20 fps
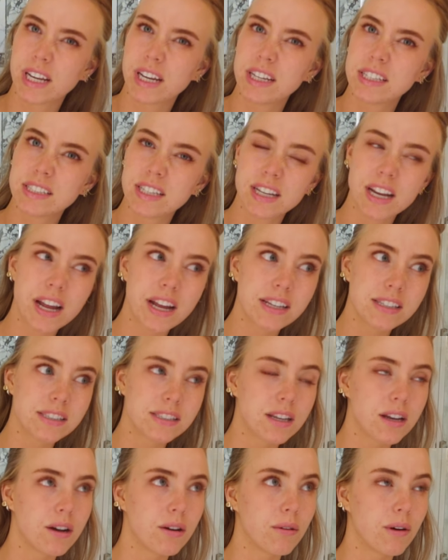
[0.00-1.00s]
Today,
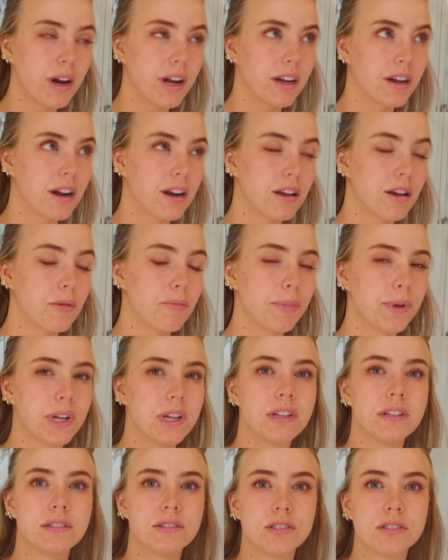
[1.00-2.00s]
so I got up
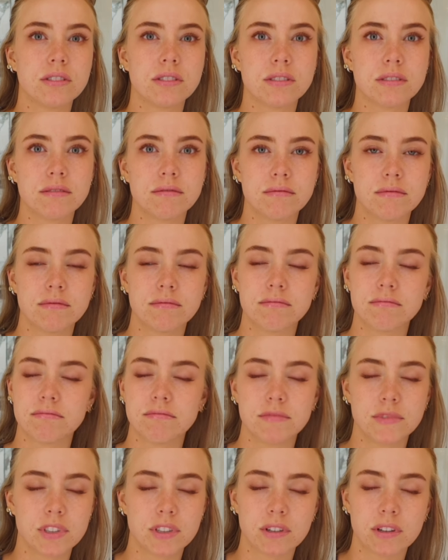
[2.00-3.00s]
and just
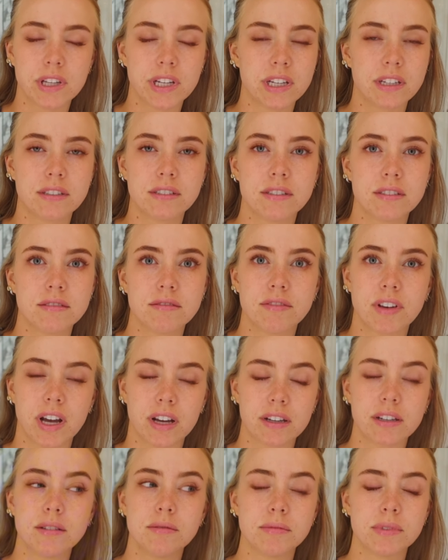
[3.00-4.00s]
cleaned,
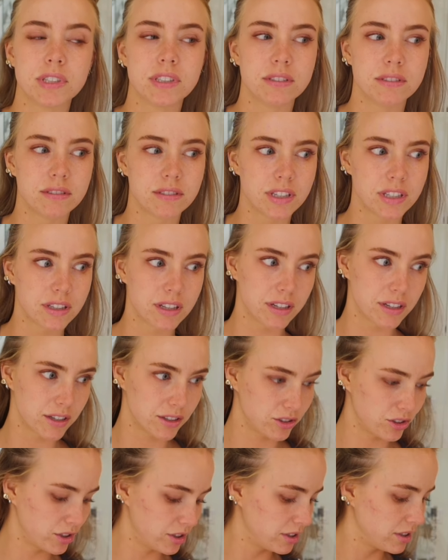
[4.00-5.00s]
vacuumed, and did the
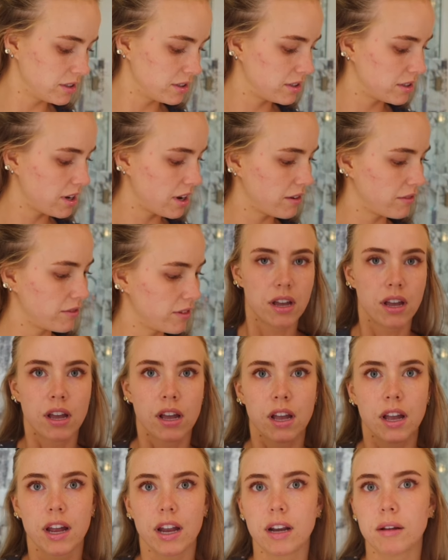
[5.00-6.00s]
dishes and stuff.
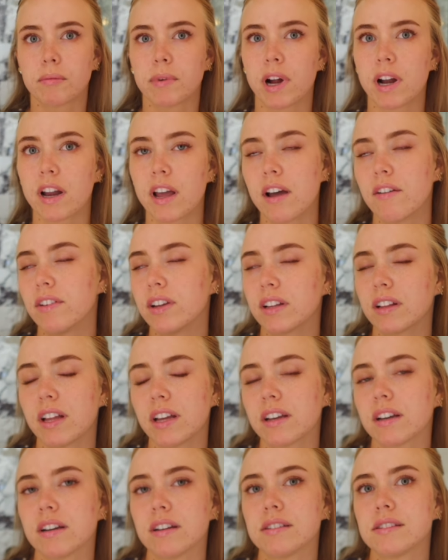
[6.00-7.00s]
And I'm kind of having
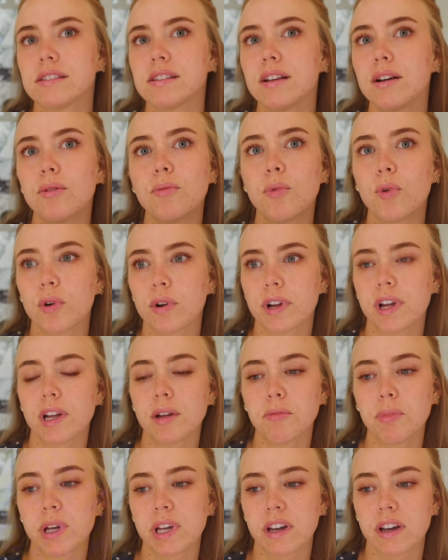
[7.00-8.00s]
like a slow
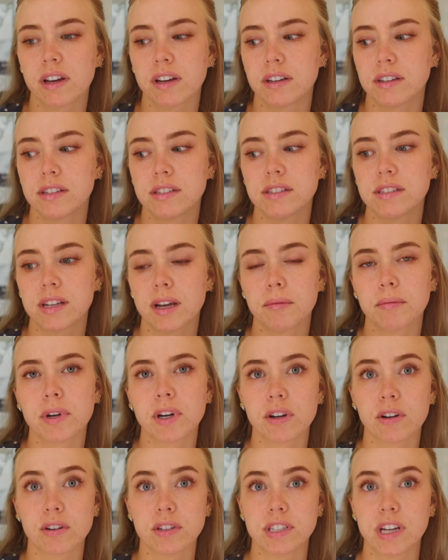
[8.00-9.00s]
morning because I'm going
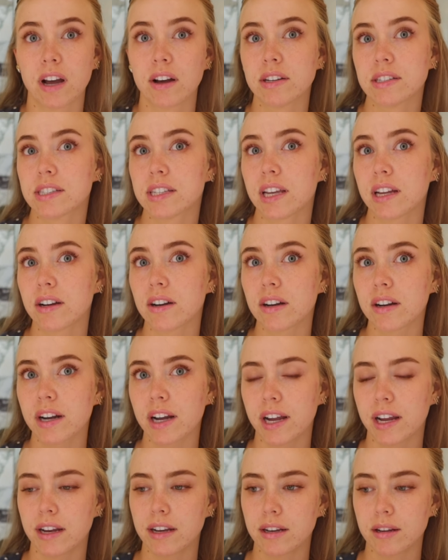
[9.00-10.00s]
to go to Dallas later
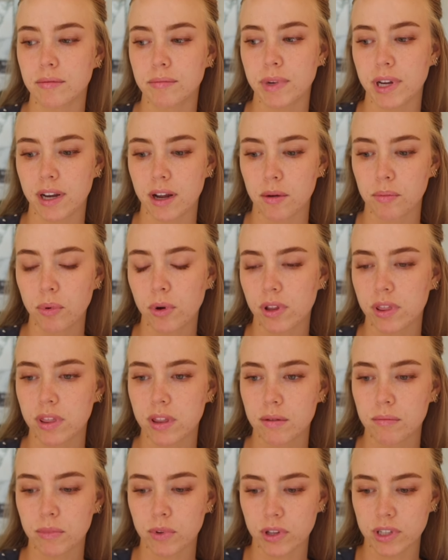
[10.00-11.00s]
and meet up with
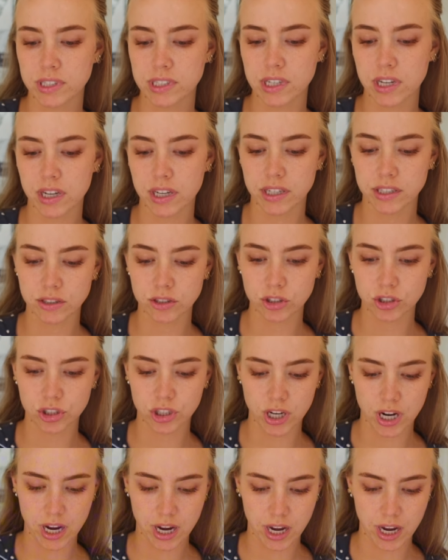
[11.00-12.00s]
Melissa and
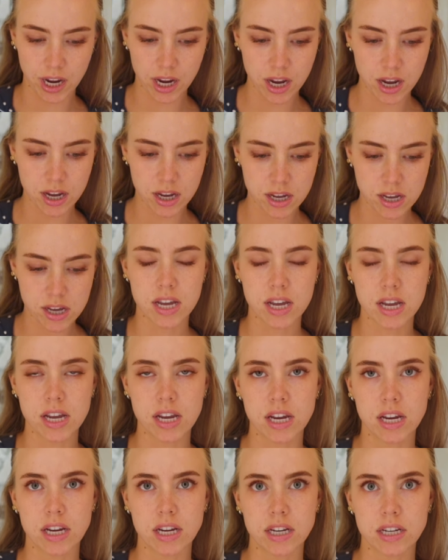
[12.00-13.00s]
Shay
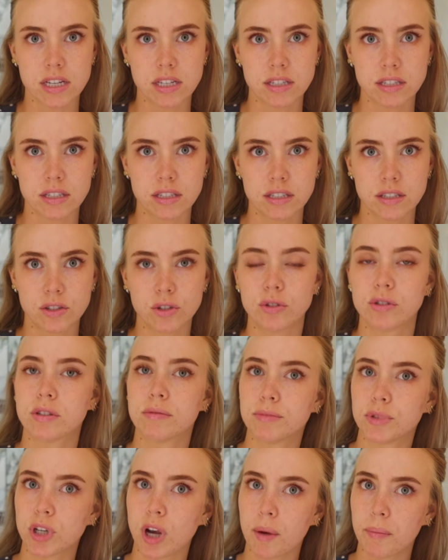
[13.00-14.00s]
and do
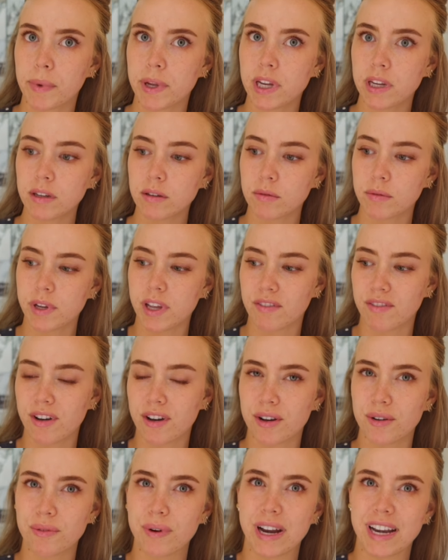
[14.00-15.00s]
some shopping. We have
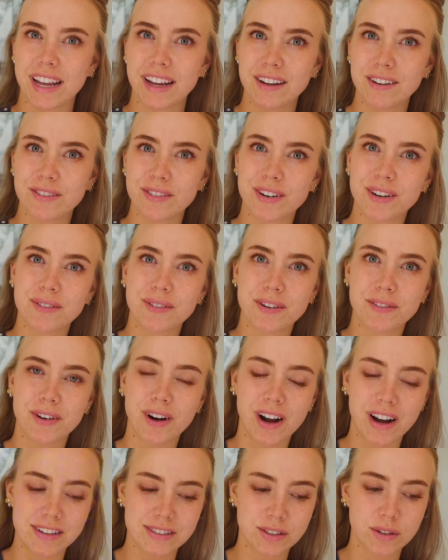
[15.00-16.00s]
a wedding for one of
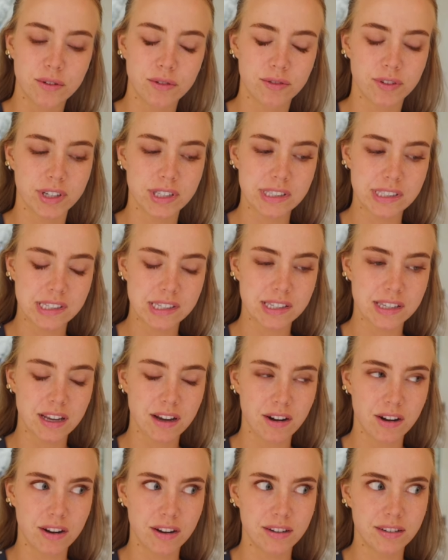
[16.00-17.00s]
our high school friends
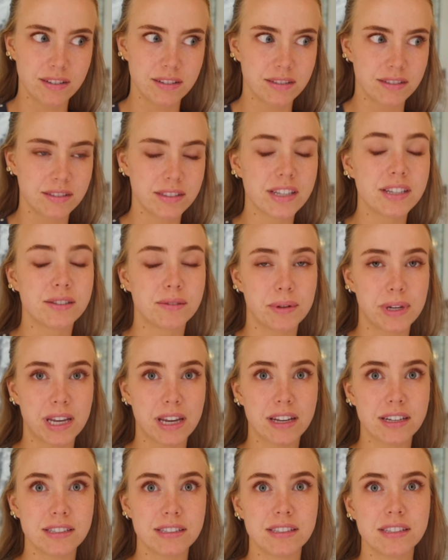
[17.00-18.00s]
on this
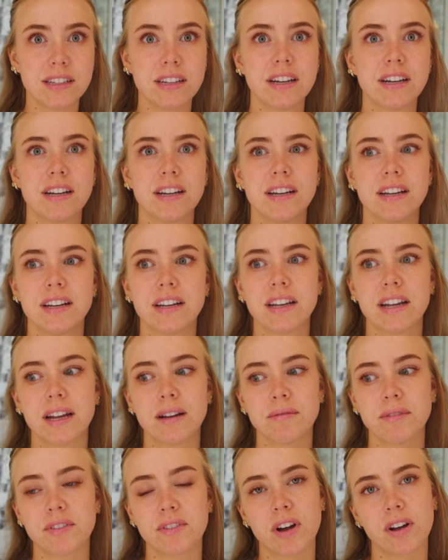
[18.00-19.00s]
weekend,
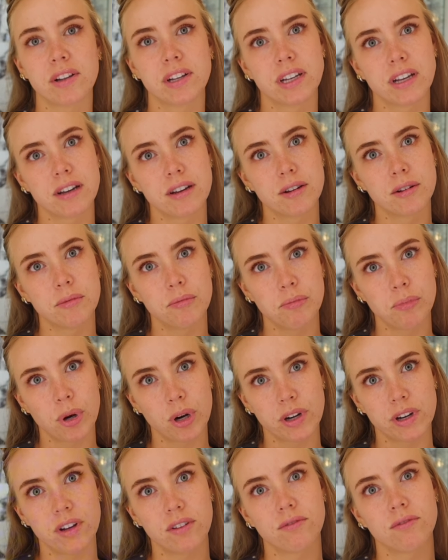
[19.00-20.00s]
and we've got like a
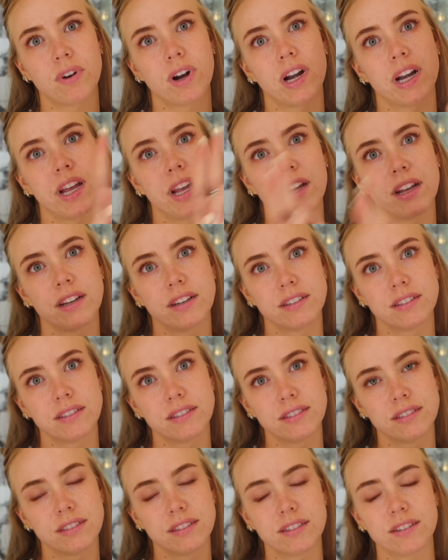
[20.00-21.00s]
party on Friday,
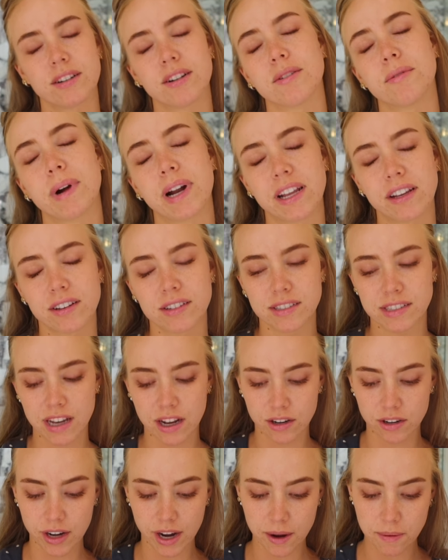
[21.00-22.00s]
or a wedding on
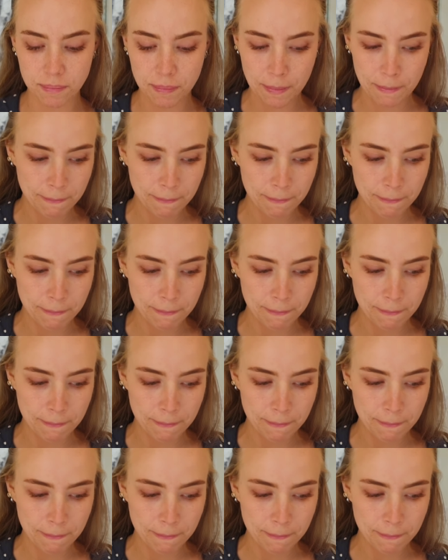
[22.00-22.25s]
Saturday.